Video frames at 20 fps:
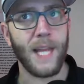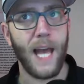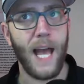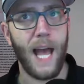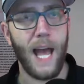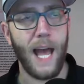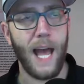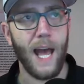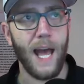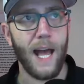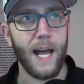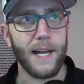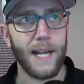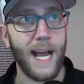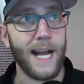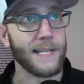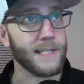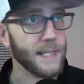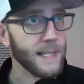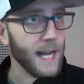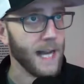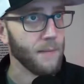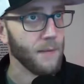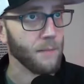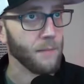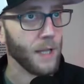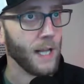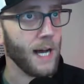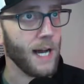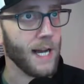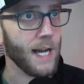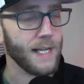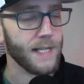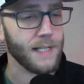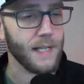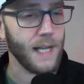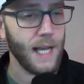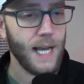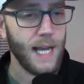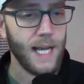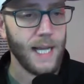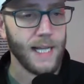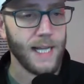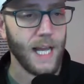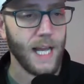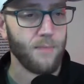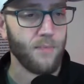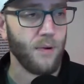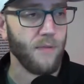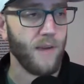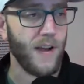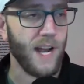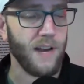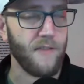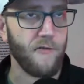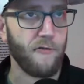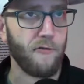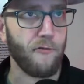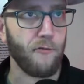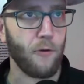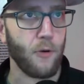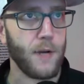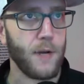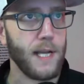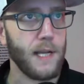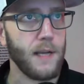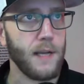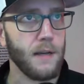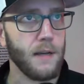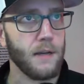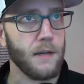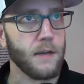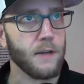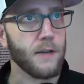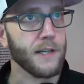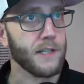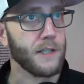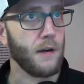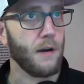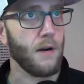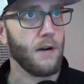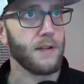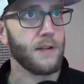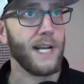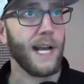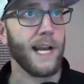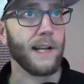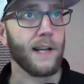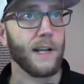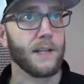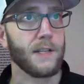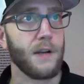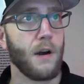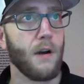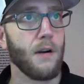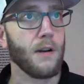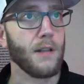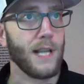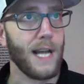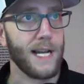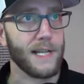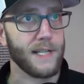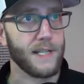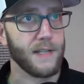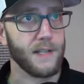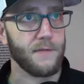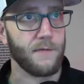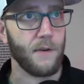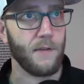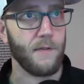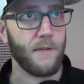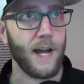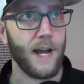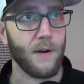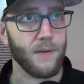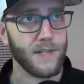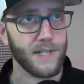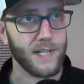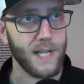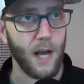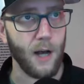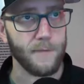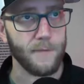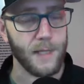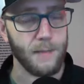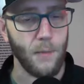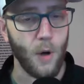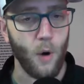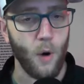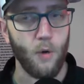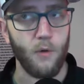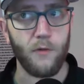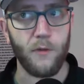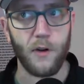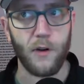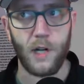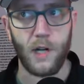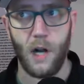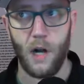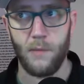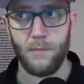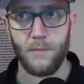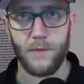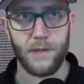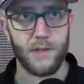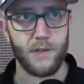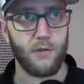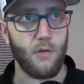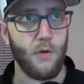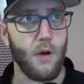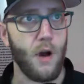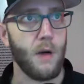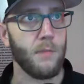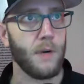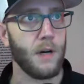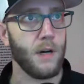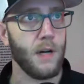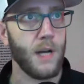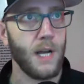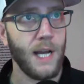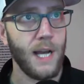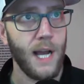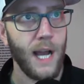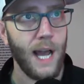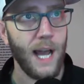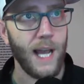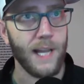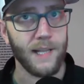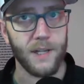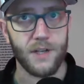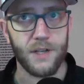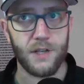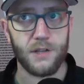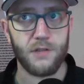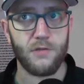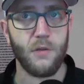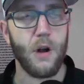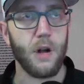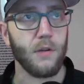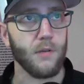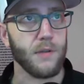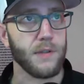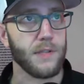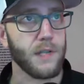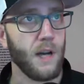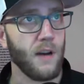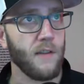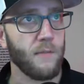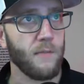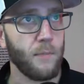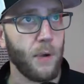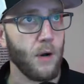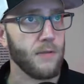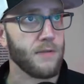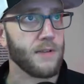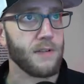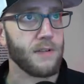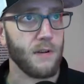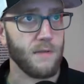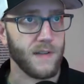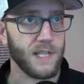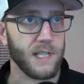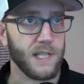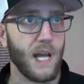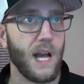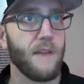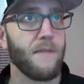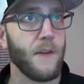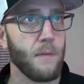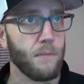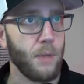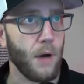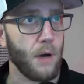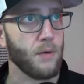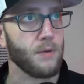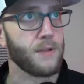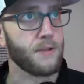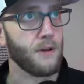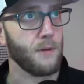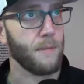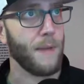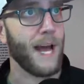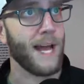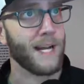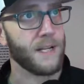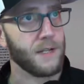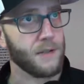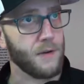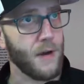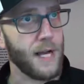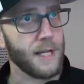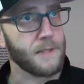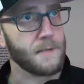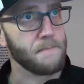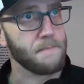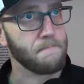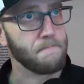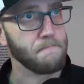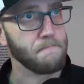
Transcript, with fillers: And as the name implies, they provide free guitars and guitar lessons for veterans to help them overcome the trauma and the struggles of post-service life and post-traumatic stress.